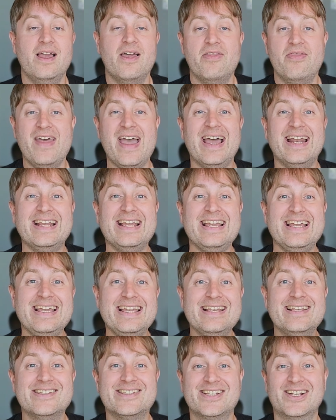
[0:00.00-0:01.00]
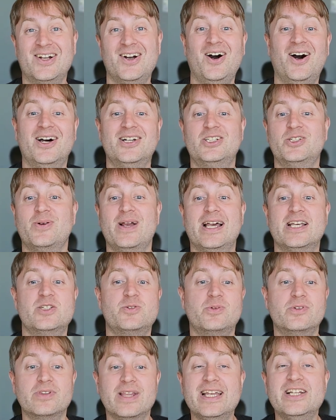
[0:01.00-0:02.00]
That is a contrast
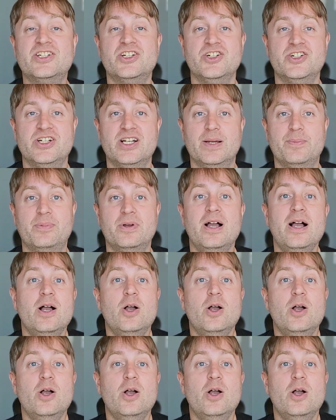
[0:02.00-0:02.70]
relationship,